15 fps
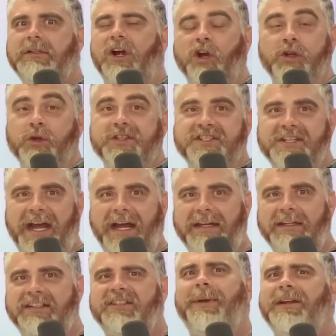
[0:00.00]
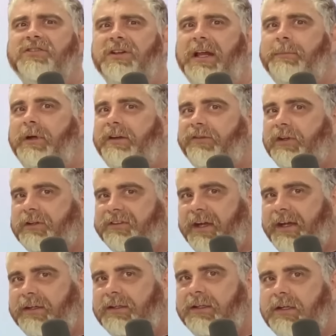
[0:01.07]
Are you excited? Smash the like button if you're
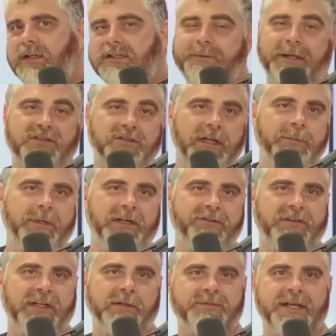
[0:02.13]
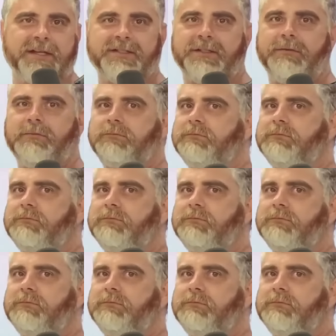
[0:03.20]
excited. Smash the like button if you think I'm sexy.